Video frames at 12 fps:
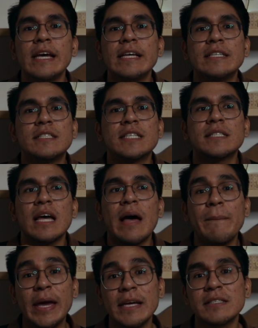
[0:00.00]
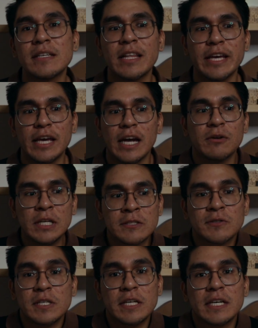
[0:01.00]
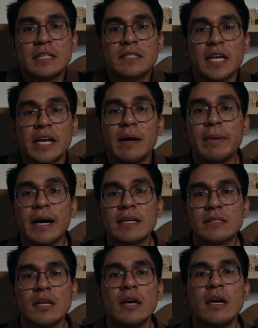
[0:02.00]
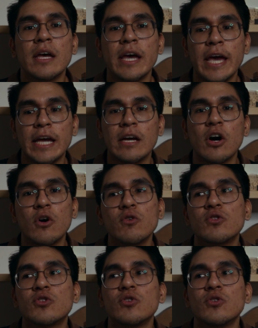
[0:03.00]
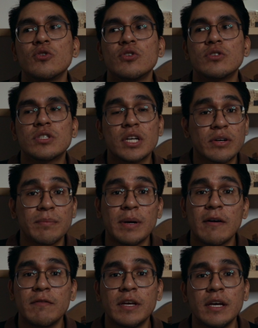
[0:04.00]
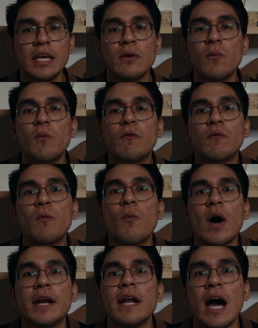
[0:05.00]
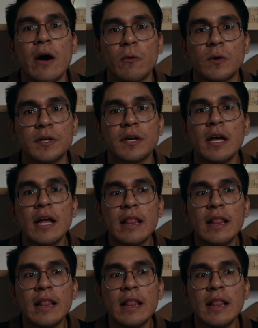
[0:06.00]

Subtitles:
It's just amazing. Like, I literally can take a bus and go to Czech Republic in 1 hour.